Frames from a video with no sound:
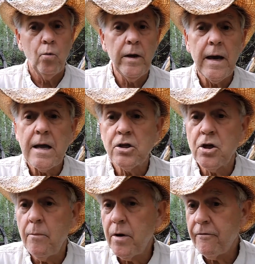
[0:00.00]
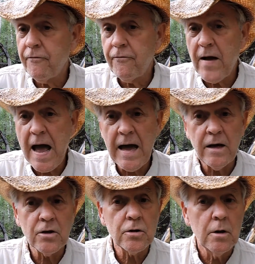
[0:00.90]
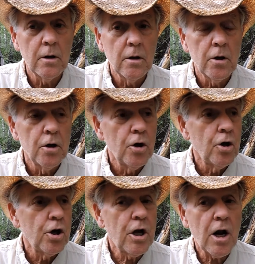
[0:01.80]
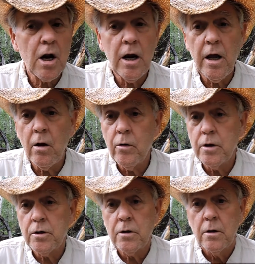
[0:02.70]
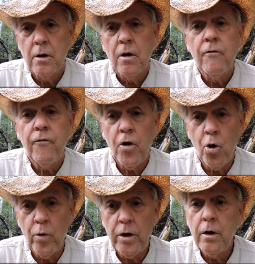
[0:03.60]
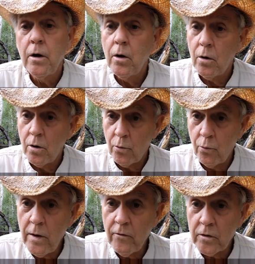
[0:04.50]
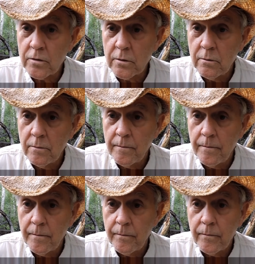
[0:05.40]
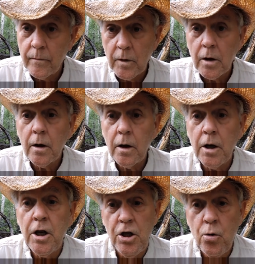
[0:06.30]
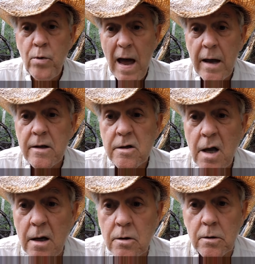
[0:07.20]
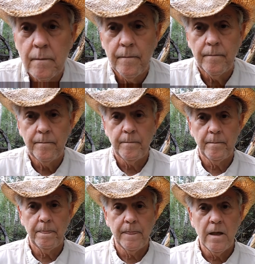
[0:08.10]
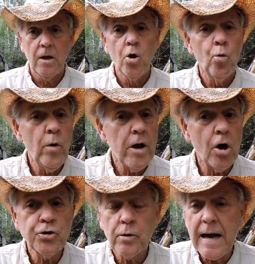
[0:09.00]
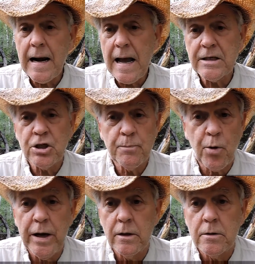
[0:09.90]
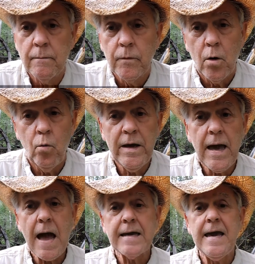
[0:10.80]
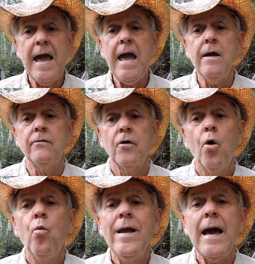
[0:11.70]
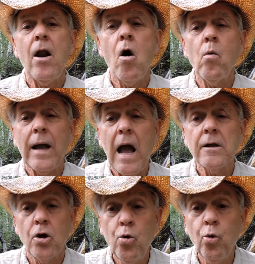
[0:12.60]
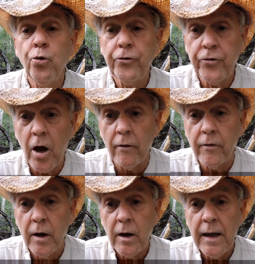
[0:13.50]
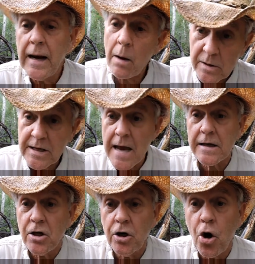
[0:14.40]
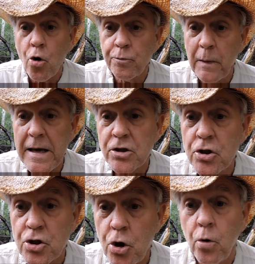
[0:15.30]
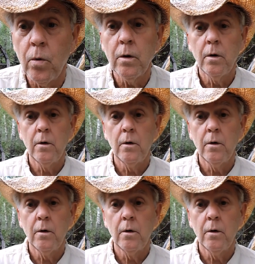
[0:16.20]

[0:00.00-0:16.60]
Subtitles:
We got some of the finest, clearest flowing rivers in the United States. We also got lots of springs. We got caves. We got all kinds of cool stuff. And I'll be taking you to those places too.